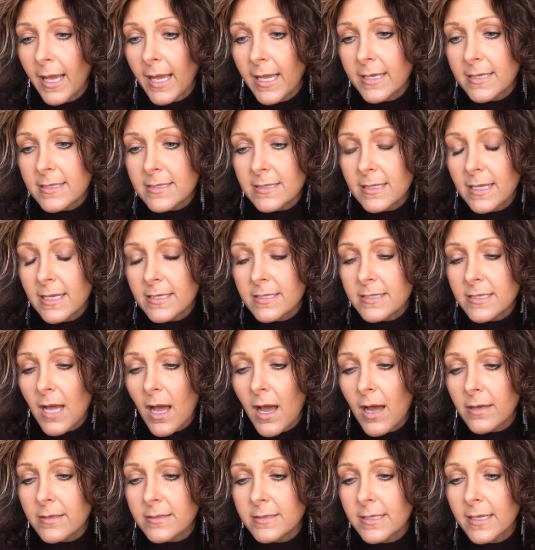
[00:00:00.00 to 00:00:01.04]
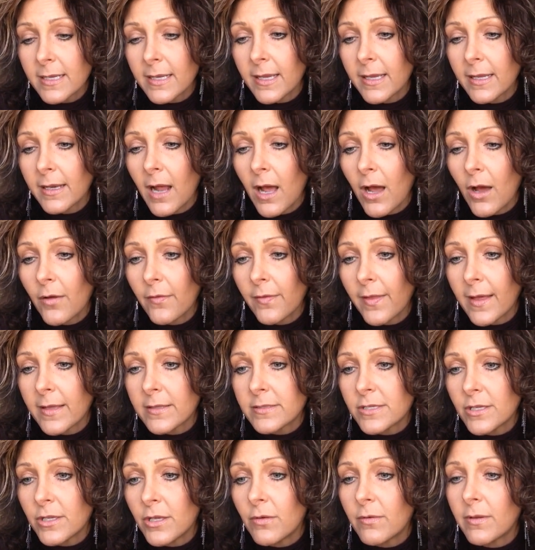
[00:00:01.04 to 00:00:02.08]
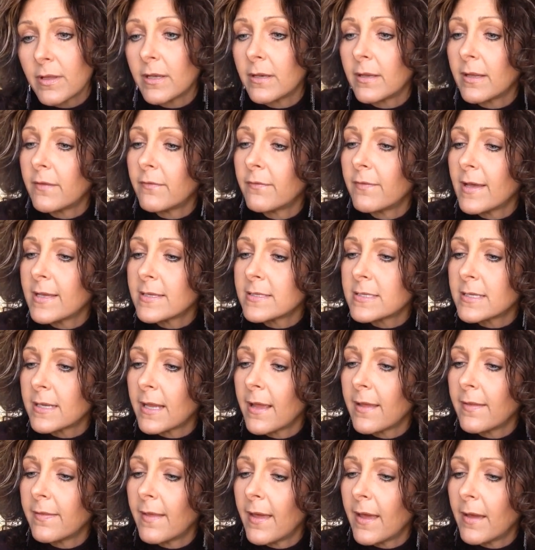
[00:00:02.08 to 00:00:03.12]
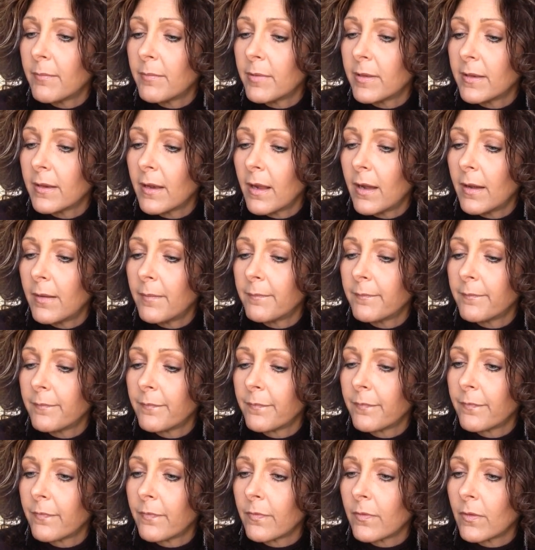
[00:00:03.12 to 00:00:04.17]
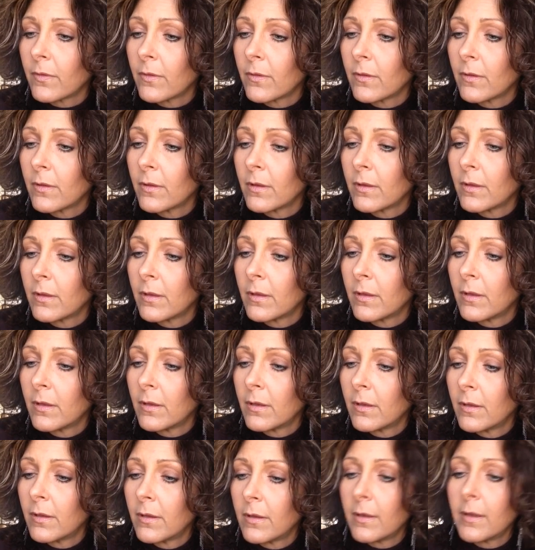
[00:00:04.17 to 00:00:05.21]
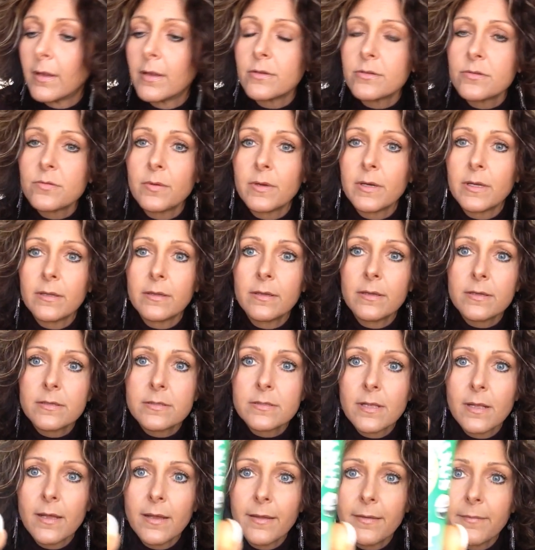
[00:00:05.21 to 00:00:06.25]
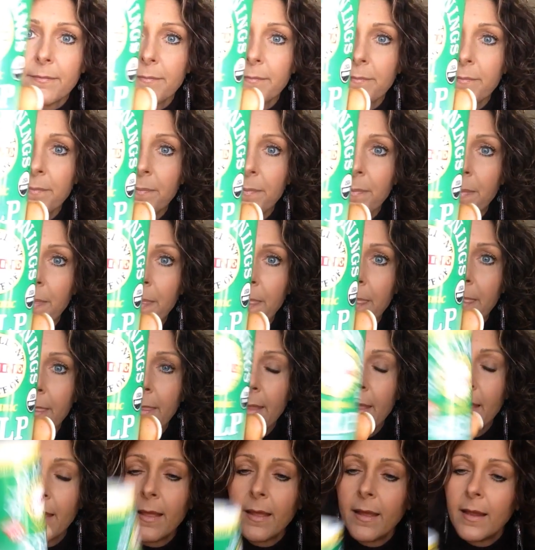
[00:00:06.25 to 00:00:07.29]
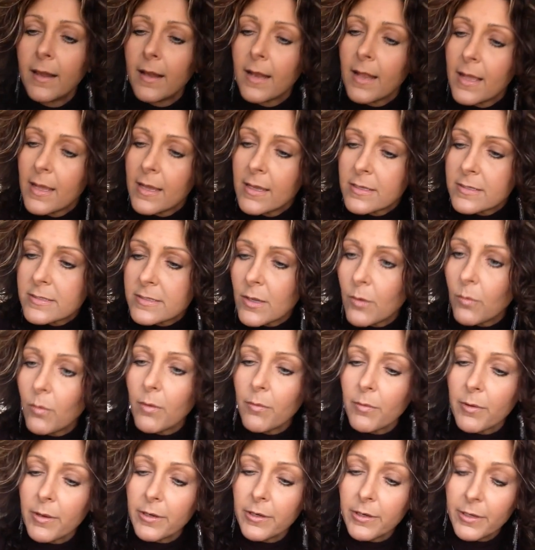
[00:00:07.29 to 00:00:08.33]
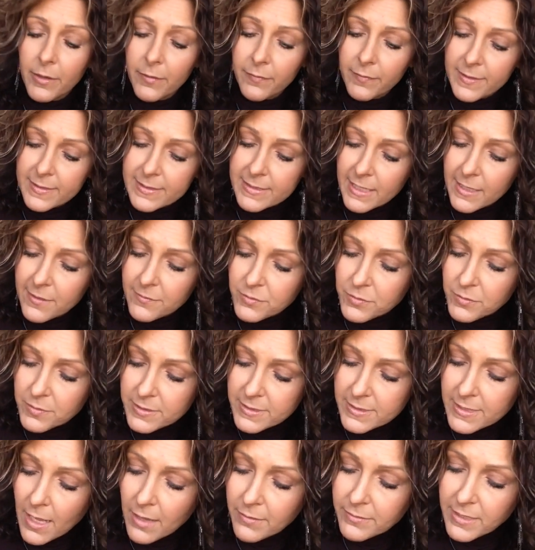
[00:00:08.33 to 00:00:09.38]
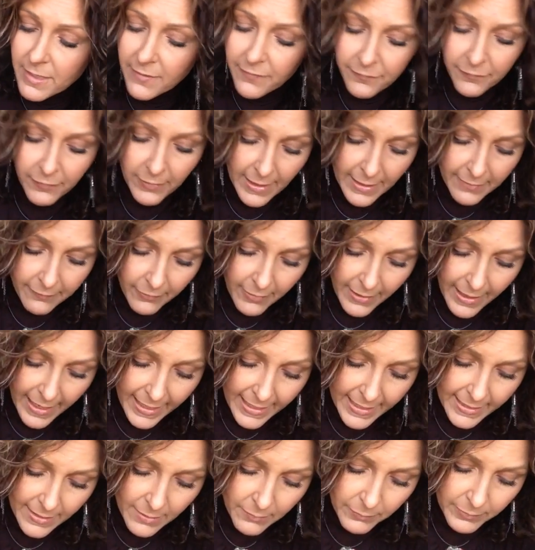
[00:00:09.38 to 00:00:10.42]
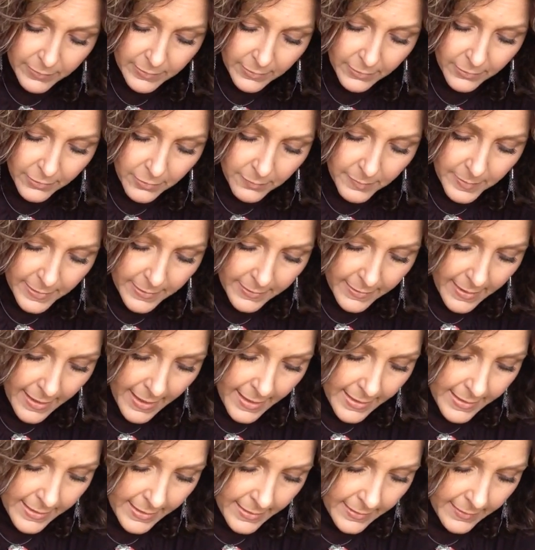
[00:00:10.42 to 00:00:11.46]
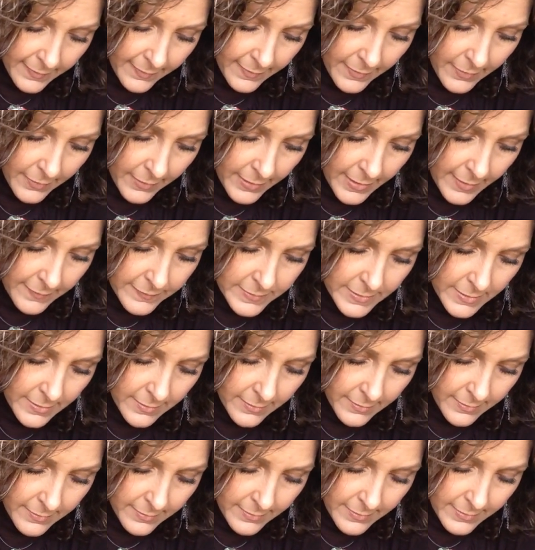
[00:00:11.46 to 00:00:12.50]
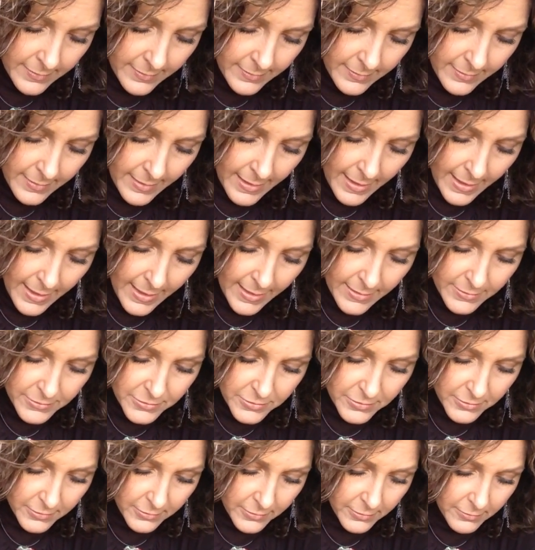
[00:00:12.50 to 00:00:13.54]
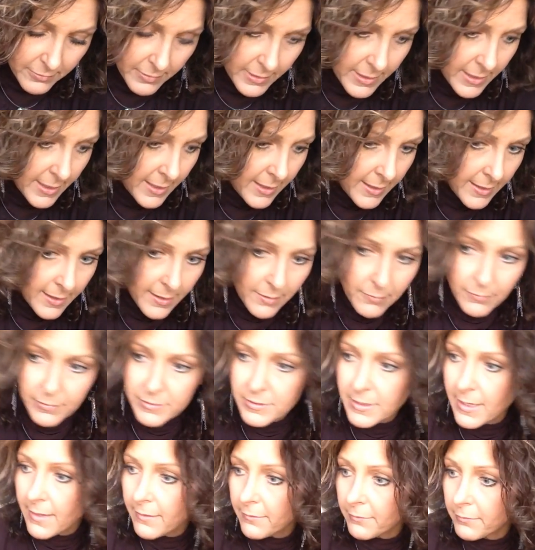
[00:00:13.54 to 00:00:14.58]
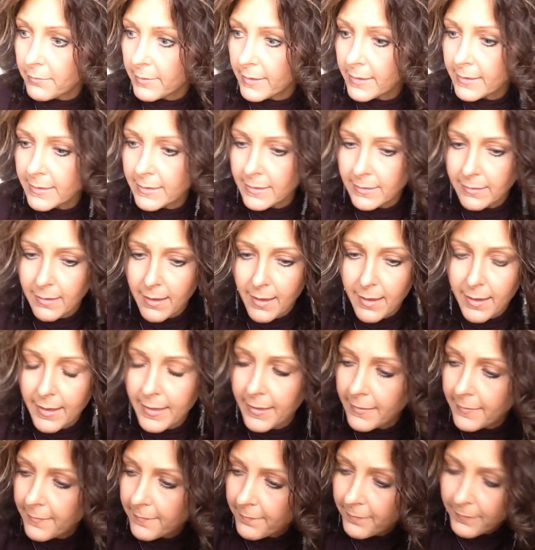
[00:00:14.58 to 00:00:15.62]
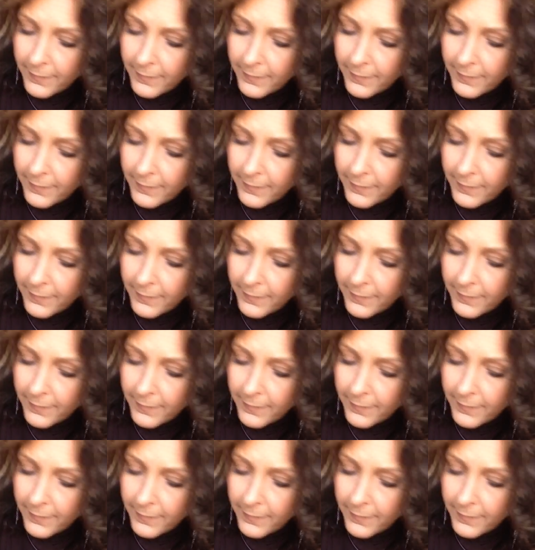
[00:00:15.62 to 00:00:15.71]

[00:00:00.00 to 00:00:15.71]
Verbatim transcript: It is less toxic and all that, so you can investigate that, but um, here's what it looks like. So what we're going to do, this gives you a salty flavor, and with a little bit of cayenne in there, it gives it an extra little kick, which I really like.